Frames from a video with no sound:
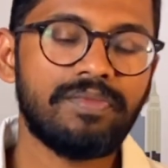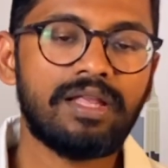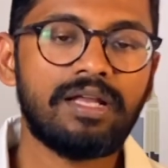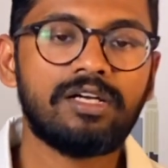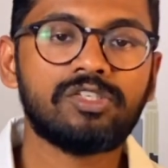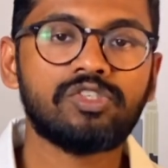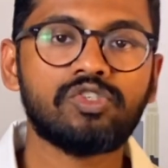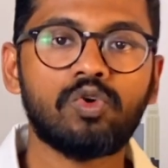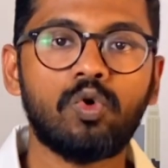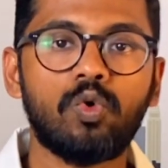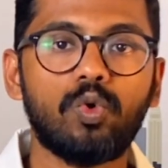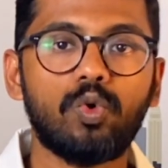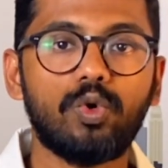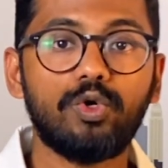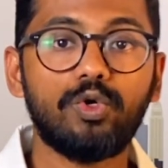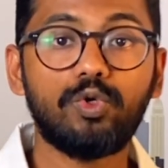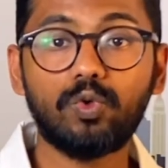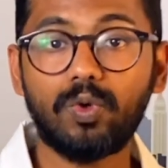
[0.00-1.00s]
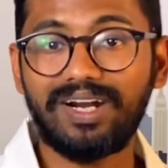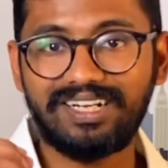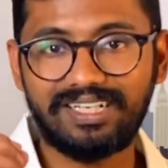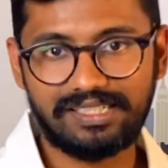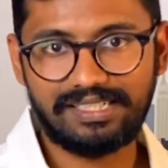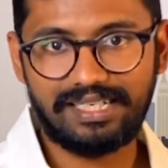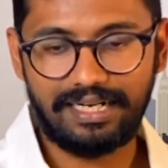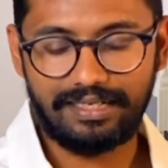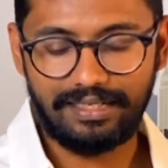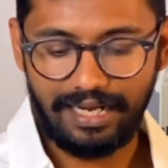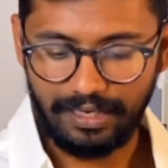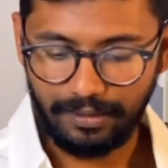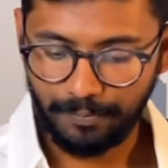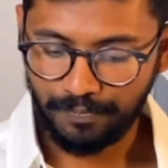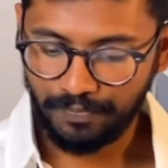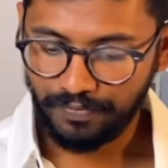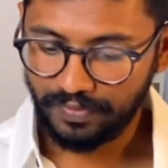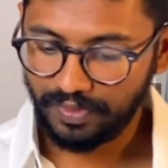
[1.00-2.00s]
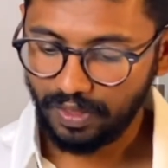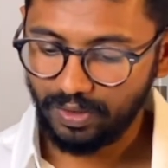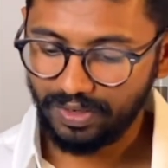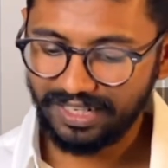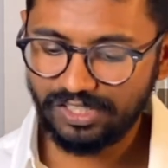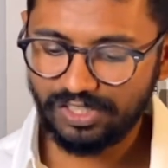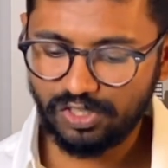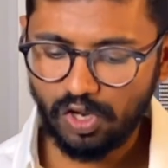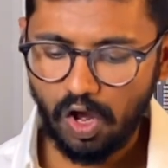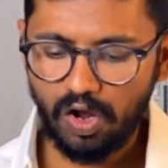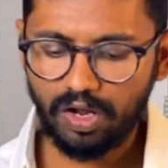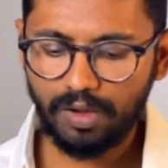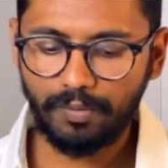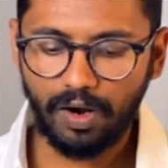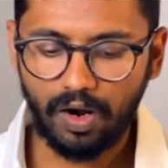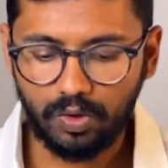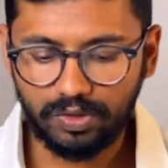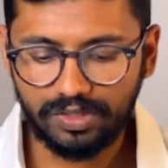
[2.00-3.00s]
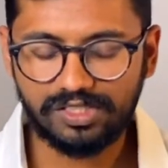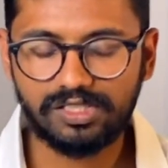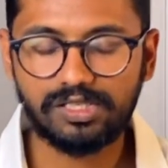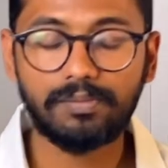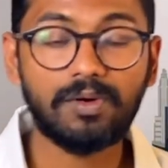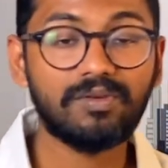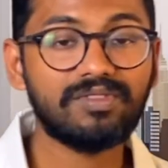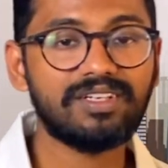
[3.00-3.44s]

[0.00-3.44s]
so do understand that now let's talk about some of the